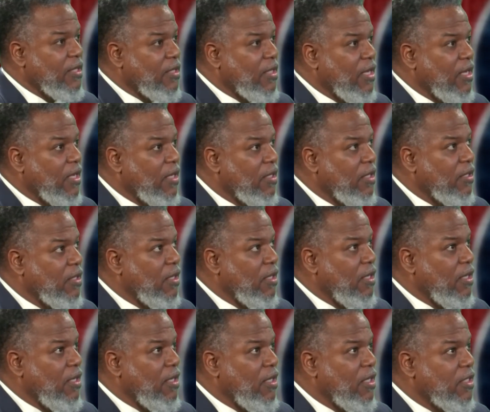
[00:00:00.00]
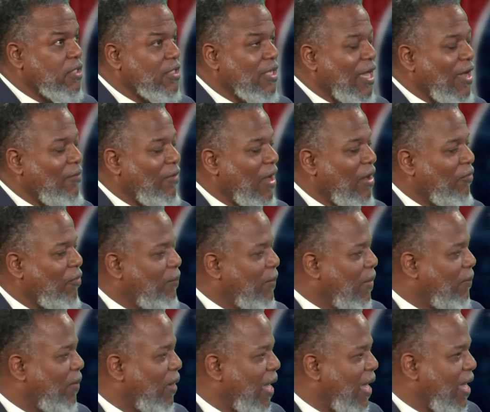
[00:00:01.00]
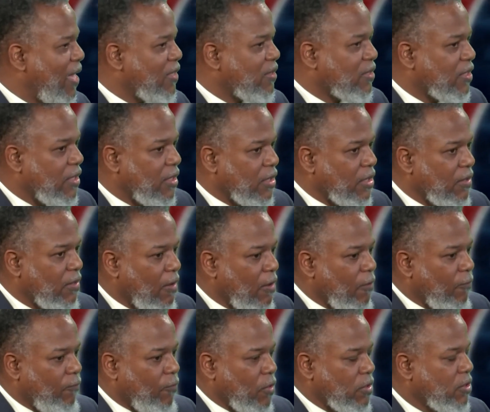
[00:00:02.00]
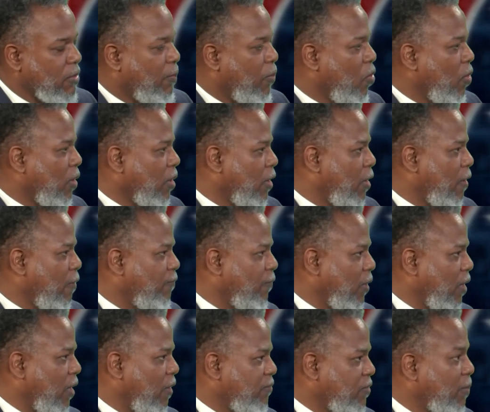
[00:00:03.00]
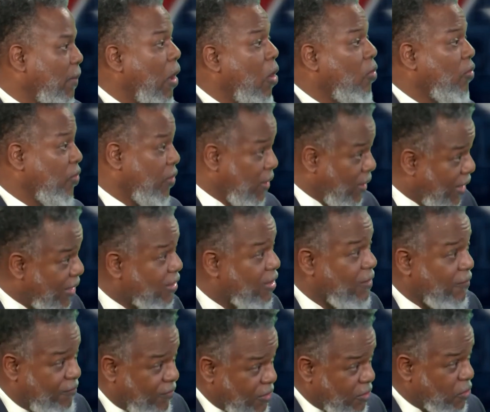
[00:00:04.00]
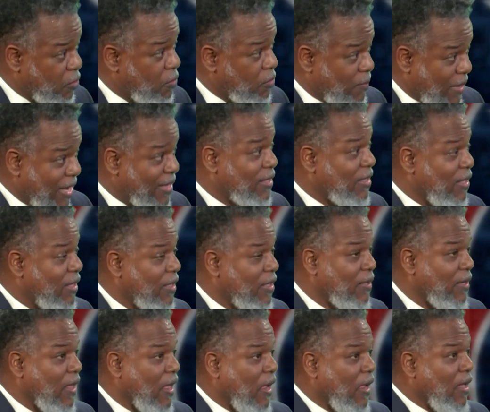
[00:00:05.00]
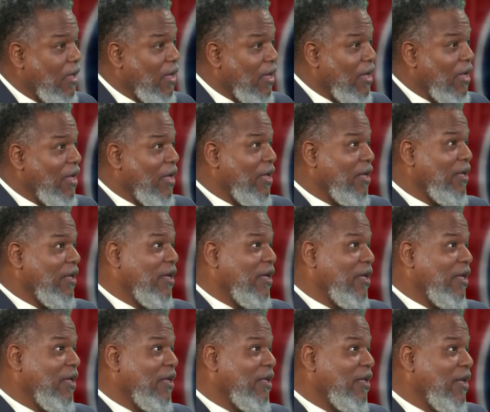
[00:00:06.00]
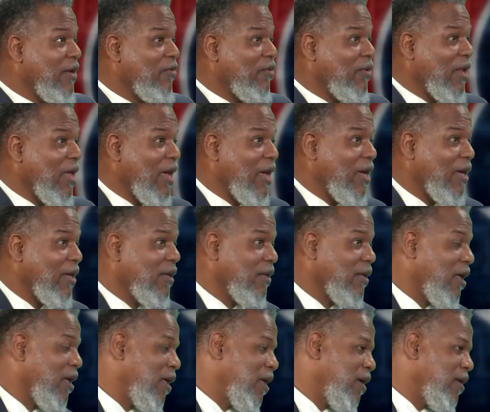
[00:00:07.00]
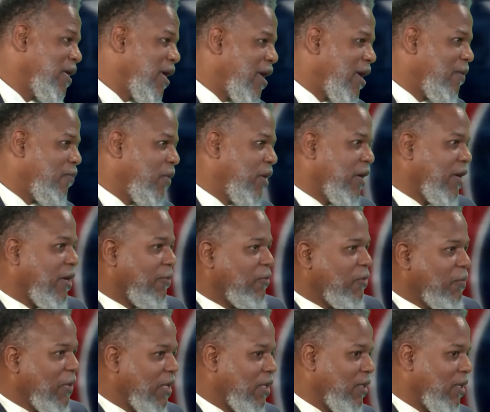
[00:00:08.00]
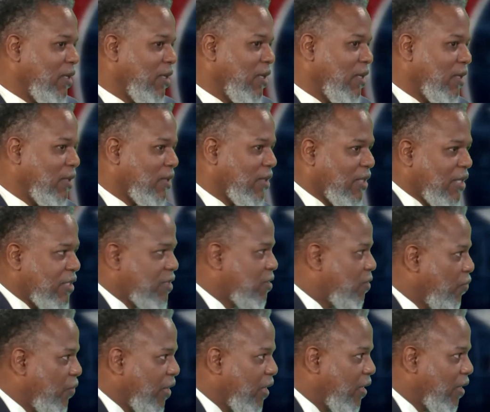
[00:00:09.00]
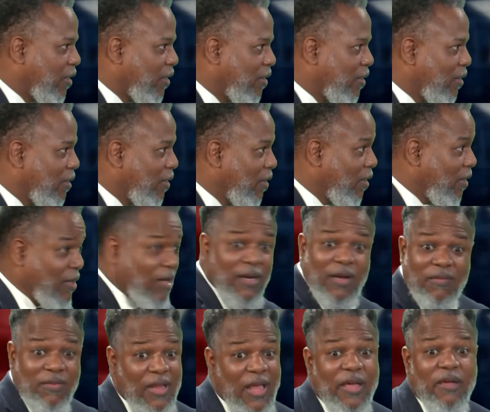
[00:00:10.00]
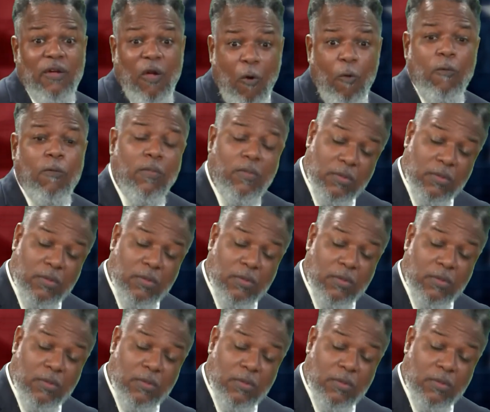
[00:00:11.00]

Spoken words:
thing is I remember asking for support of some older elected officials back then, and they were like, yeah, we'll help you, but kiss the ring. And I was like, go.